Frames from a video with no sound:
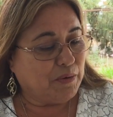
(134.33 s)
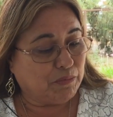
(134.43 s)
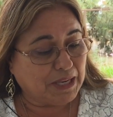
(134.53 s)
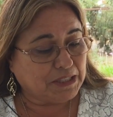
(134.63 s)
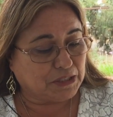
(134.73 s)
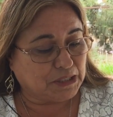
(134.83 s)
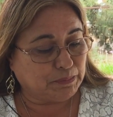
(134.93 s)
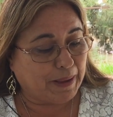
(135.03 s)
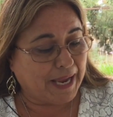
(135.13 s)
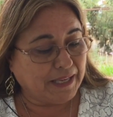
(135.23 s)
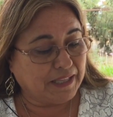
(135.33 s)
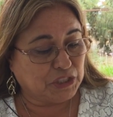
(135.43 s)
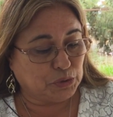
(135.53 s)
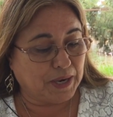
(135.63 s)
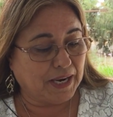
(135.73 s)
Russell spied the
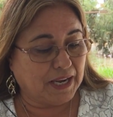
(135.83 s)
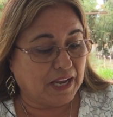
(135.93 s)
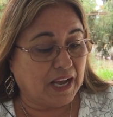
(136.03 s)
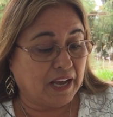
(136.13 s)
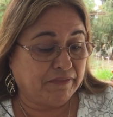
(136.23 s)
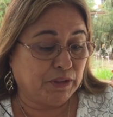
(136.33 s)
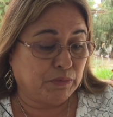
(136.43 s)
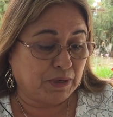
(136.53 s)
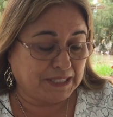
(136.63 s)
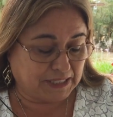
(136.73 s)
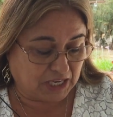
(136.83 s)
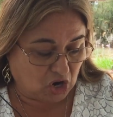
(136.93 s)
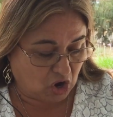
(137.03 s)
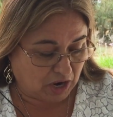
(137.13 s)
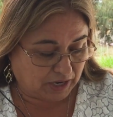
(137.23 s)
trunk of the rusty
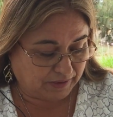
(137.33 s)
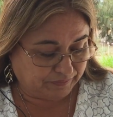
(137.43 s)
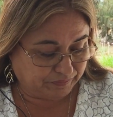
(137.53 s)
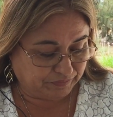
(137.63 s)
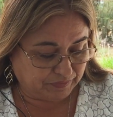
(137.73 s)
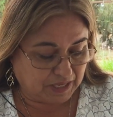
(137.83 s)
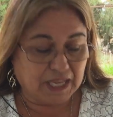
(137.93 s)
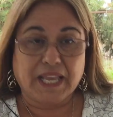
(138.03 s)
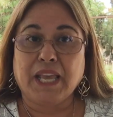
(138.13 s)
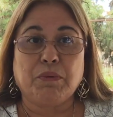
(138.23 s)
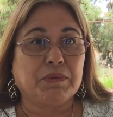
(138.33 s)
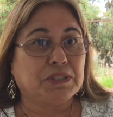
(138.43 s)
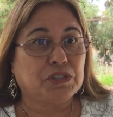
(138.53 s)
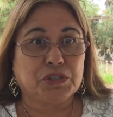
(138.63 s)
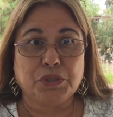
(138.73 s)
car. It
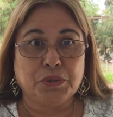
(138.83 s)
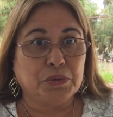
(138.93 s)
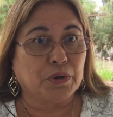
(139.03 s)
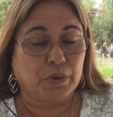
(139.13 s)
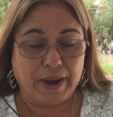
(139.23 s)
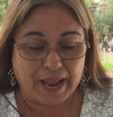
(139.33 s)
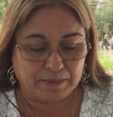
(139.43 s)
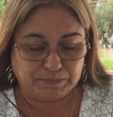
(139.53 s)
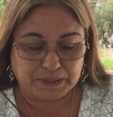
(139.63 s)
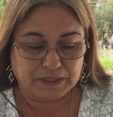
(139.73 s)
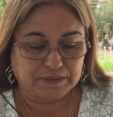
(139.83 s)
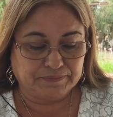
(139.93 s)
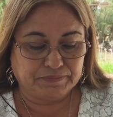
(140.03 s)
was too cramped.